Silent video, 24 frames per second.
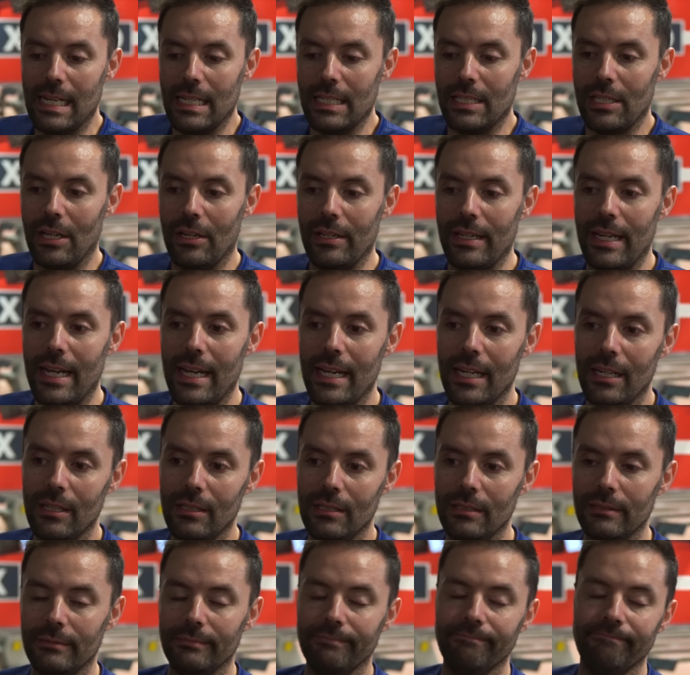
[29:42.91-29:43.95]
So
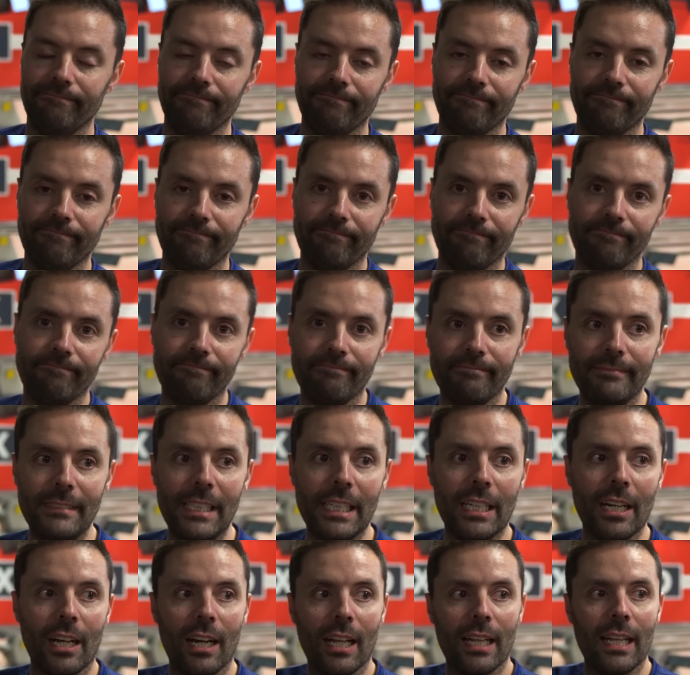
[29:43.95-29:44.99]
now
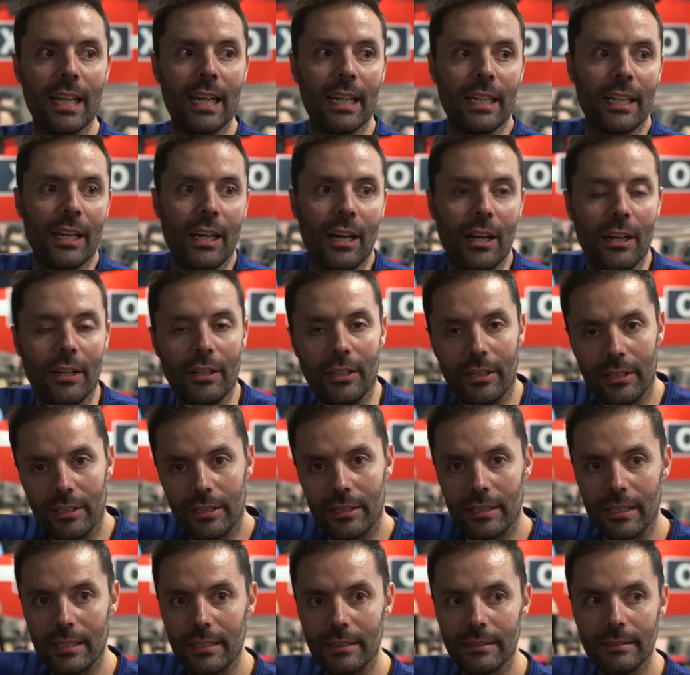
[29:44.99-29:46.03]
you gotta let it go,
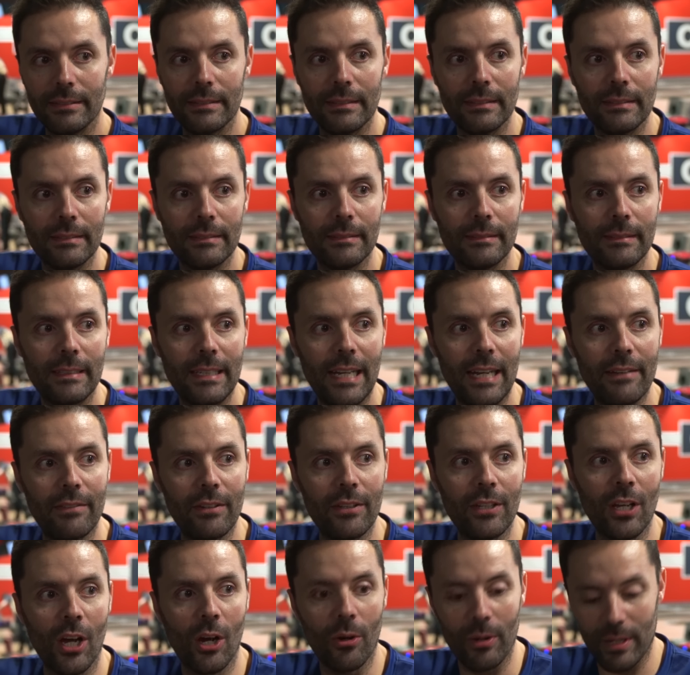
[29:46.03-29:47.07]

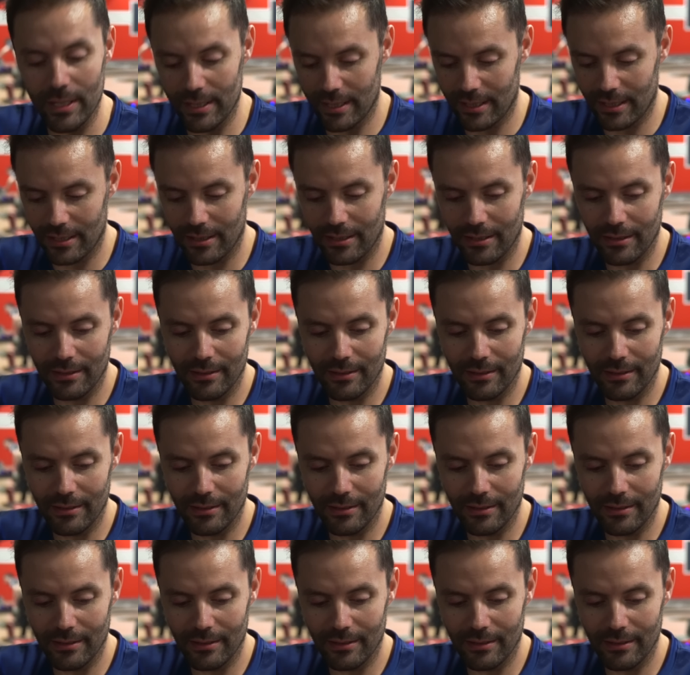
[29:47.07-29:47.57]
even though it's